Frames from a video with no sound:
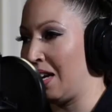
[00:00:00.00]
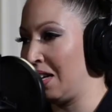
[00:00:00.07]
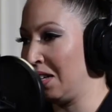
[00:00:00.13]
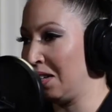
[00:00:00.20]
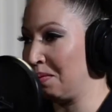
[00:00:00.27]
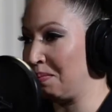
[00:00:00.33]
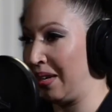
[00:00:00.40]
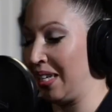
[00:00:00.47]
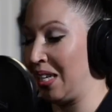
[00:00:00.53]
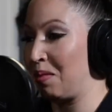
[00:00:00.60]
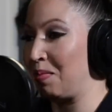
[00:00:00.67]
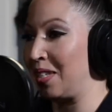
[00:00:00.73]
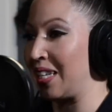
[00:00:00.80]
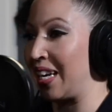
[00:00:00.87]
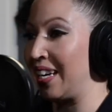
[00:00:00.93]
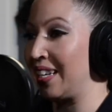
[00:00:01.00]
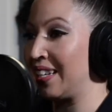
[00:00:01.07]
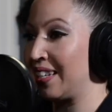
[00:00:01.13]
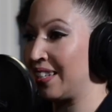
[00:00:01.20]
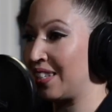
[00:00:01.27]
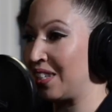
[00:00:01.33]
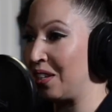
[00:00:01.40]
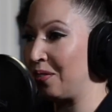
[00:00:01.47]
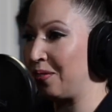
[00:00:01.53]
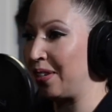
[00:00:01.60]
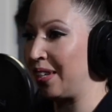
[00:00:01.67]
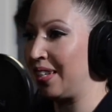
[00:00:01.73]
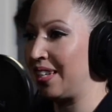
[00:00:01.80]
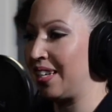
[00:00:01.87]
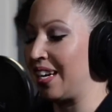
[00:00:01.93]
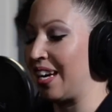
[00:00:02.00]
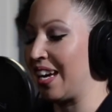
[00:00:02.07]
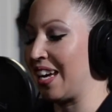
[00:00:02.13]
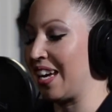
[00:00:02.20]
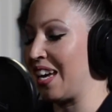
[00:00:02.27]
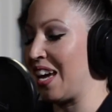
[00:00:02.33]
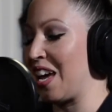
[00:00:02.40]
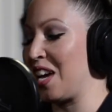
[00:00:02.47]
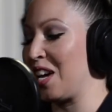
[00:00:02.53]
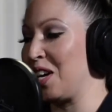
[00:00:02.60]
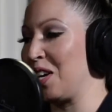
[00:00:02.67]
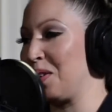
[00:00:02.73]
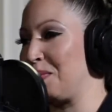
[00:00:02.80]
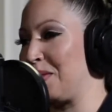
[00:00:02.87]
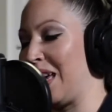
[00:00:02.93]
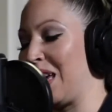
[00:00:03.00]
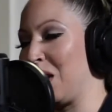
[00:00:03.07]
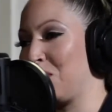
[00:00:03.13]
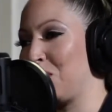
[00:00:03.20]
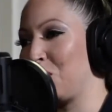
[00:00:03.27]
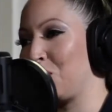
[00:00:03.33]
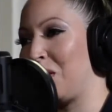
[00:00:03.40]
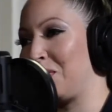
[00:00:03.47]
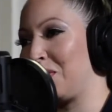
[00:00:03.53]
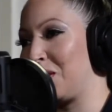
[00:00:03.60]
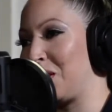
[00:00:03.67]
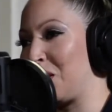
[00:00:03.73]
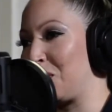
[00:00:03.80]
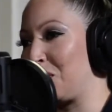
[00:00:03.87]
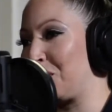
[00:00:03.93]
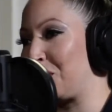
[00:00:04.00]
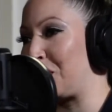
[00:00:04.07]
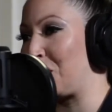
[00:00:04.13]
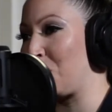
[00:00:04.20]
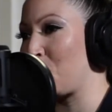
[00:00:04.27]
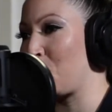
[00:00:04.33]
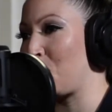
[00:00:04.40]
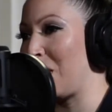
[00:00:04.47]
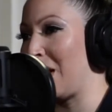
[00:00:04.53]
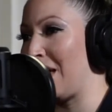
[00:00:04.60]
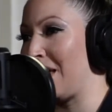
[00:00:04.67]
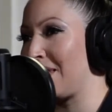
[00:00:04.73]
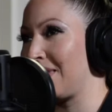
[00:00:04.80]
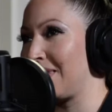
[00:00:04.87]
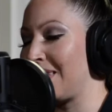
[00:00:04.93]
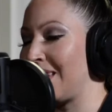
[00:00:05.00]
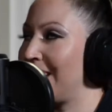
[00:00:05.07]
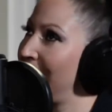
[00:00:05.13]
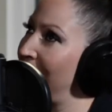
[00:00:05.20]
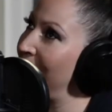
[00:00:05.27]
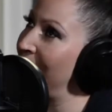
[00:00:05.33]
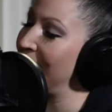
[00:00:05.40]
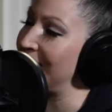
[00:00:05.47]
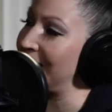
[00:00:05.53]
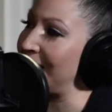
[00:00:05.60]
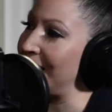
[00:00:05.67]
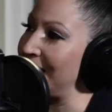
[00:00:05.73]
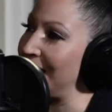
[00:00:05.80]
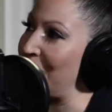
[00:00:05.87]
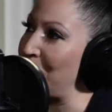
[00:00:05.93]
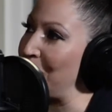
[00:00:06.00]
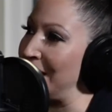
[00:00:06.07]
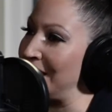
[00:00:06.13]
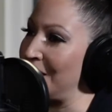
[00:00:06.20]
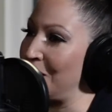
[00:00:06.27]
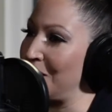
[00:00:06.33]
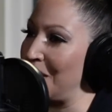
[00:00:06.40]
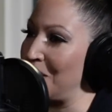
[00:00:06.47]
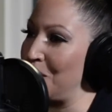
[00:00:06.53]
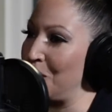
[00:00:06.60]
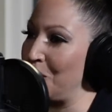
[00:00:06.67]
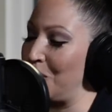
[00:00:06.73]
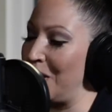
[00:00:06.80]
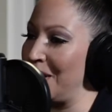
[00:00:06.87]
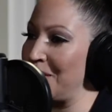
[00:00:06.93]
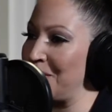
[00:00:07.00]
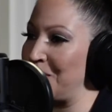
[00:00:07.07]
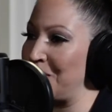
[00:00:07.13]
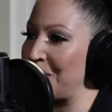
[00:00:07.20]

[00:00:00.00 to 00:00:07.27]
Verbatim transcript: Um, my name is Anna Silva. I am a boudoir photographer with Chantelle Mezzanotte Boudoir.